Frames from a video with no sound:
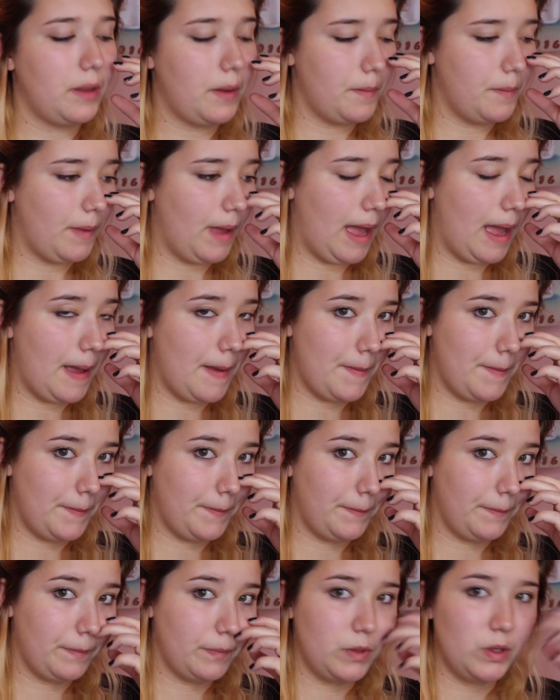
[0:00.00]
but
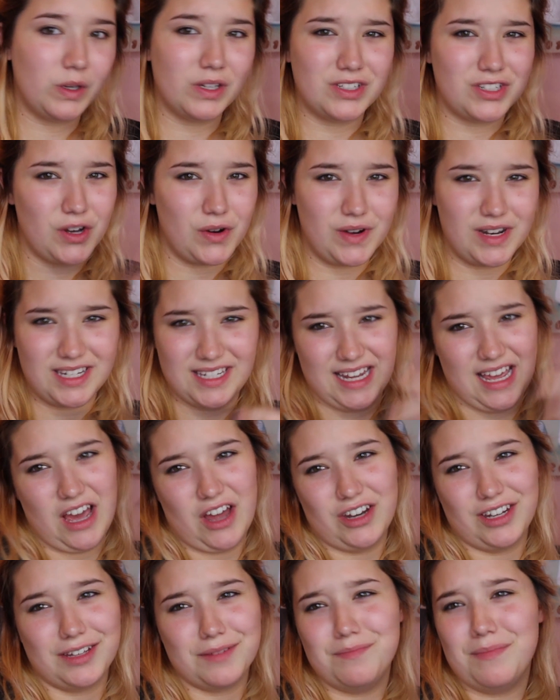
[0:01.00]
you can tone it
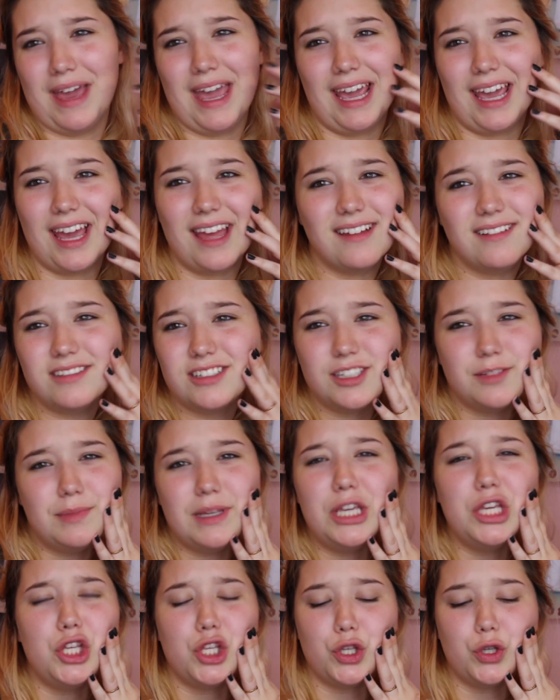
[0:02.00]
down, you can make it to
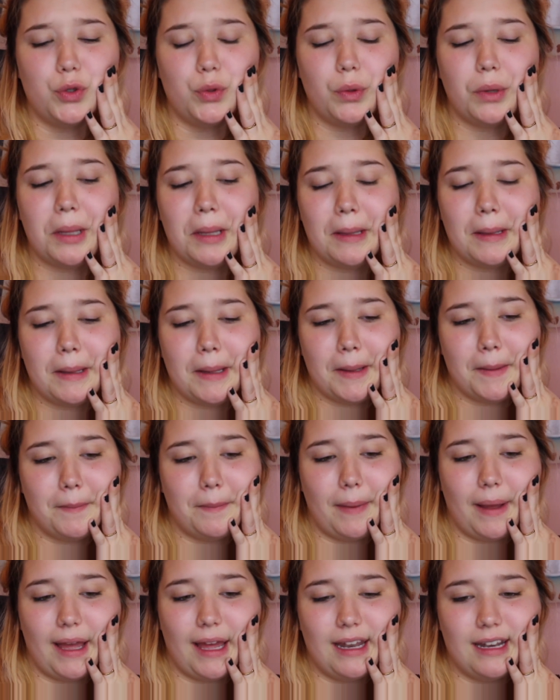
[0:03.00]
be you,
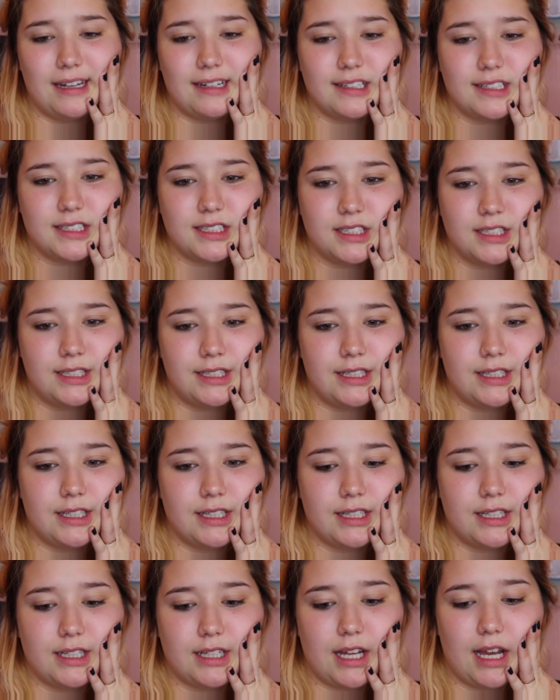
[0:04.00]
but
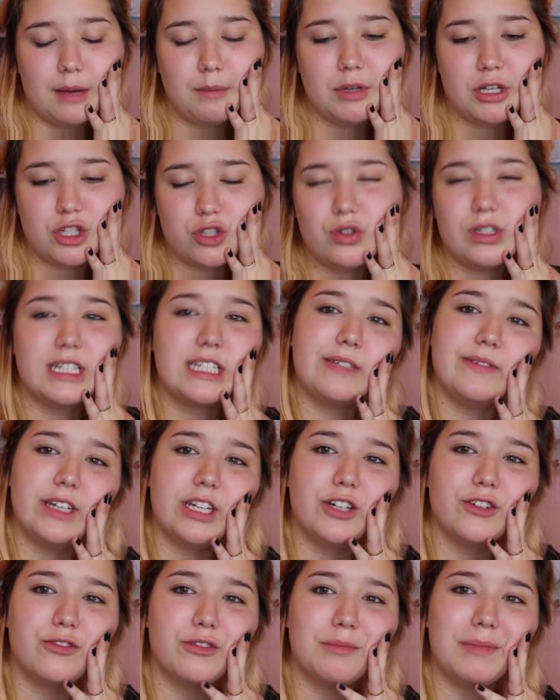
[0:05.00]
I'm gonna do this
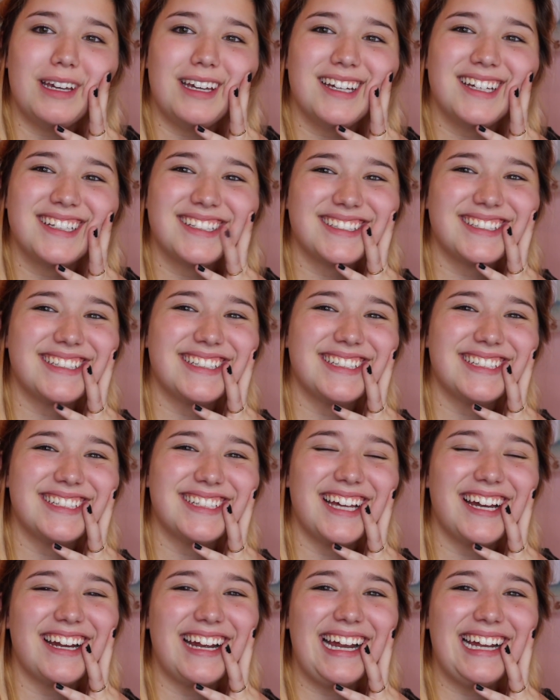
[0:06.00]
video for me.
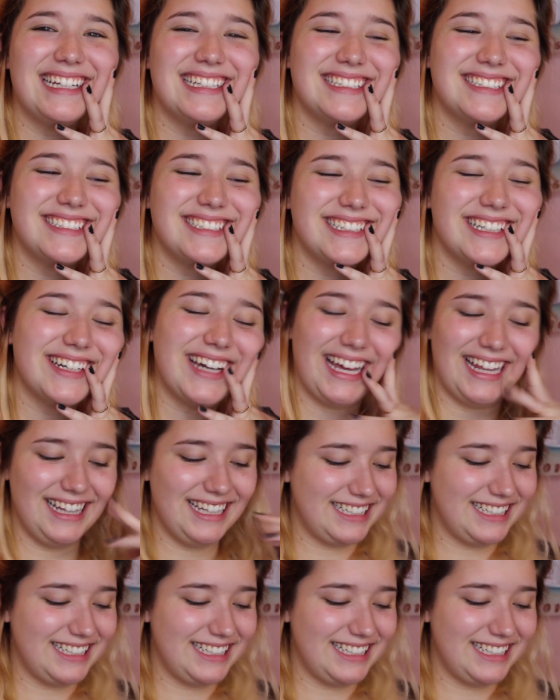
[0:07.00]
Alright, okay,